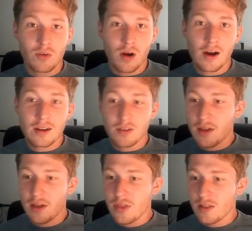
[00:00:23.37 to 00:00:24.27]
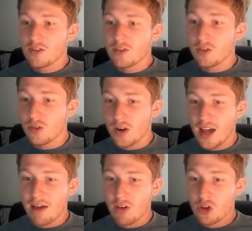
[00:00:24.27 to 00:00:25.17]
Honestly, I think this is going to
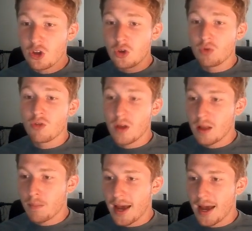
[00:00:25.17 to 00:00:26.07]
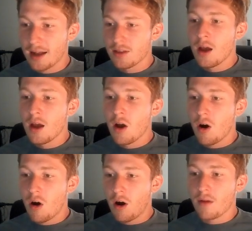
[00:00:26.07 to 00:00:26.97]
have a huge impact
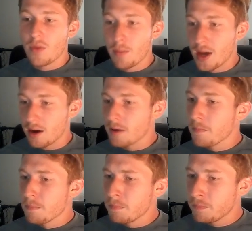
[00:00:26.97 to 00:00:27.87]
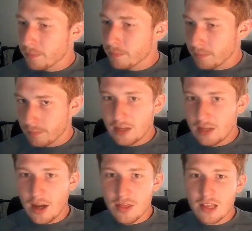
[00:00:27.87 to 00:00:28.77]
on the meta.
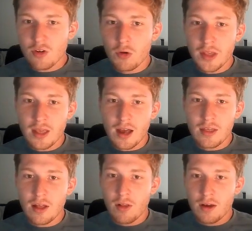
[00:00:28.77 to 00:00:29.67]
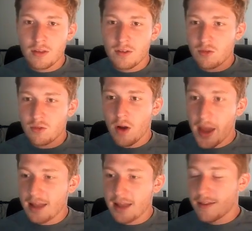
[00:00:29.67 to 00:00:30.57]
I think a lot of these decks are
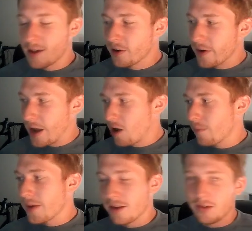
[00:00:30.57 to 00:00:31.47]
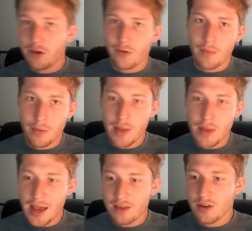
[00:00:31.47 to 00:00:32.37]
A tier now because they don't want to put them
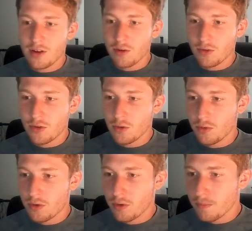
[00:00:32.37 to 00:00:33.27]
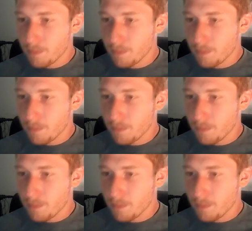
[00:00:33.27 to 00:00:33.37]
S tiers too soon.